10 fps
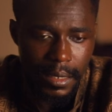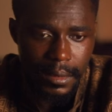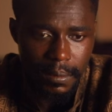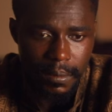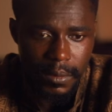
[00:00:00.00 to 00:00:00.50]

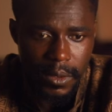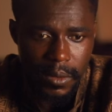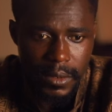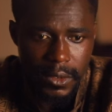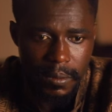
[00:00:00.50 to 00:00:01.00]
is
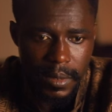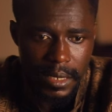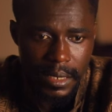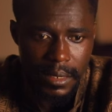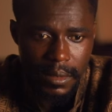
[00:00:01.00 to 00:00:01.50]
going to
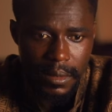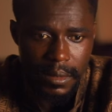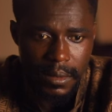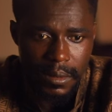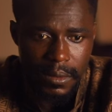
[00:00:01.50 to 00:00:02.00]
be
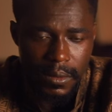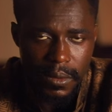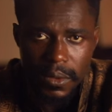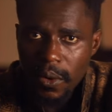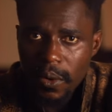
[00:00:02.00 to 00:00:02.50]

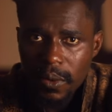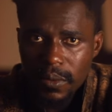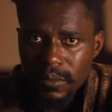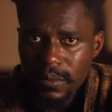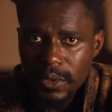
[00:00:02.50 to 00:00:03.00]

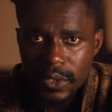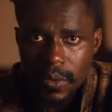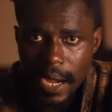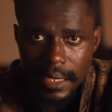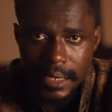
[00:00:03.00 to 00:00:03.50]
no
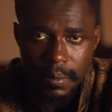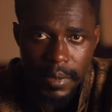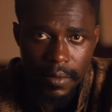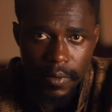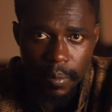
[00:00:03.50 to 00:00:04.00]
UI
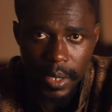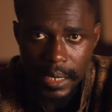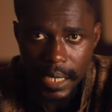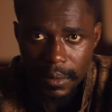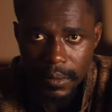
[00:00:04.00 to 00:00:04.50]
display for polycount.